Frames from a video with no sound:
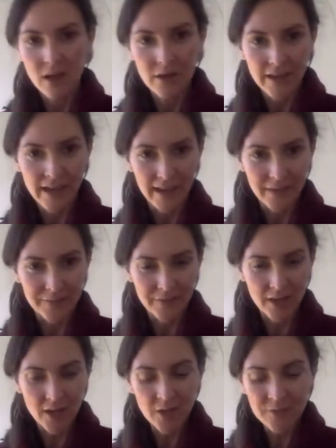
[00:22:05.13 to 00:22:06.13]
Okay,
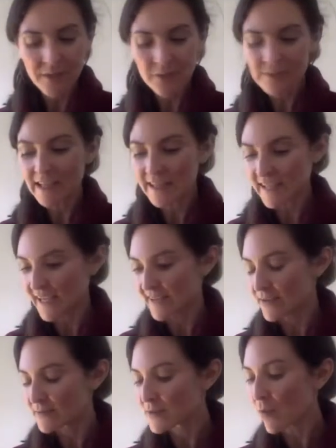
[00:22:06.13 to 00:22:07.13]
I hope that was clear.
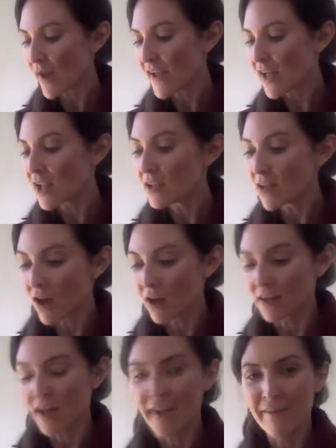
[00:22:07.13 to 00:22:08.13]
There was quite a
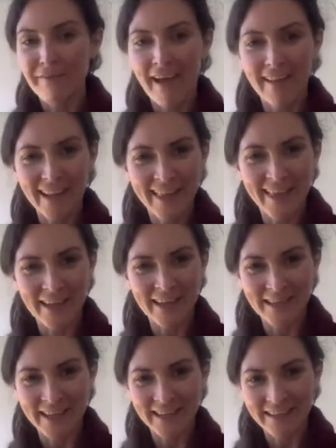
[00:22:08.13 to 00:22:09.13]
lot I felt in
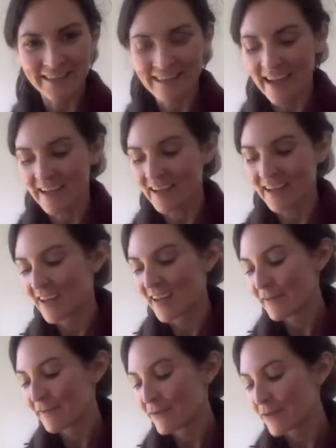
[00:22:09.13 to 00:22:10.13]
that reading today
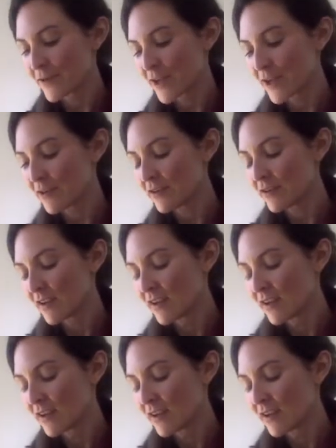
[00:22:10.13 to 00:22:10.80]
for you.